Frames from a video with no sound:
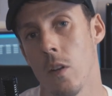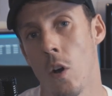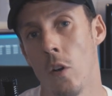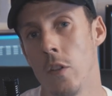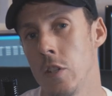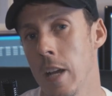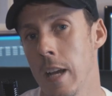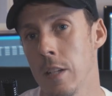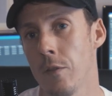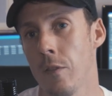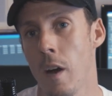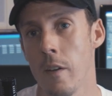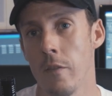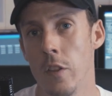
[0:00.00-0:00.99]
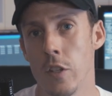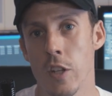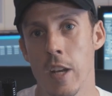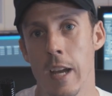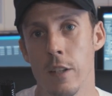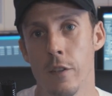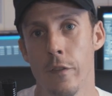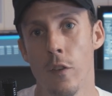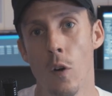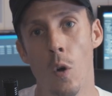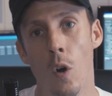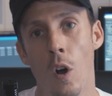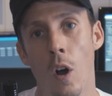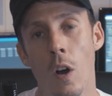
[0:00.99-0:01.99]
On the GH5 and the
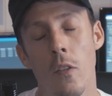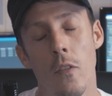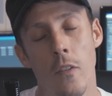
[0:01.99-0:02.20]
GH4,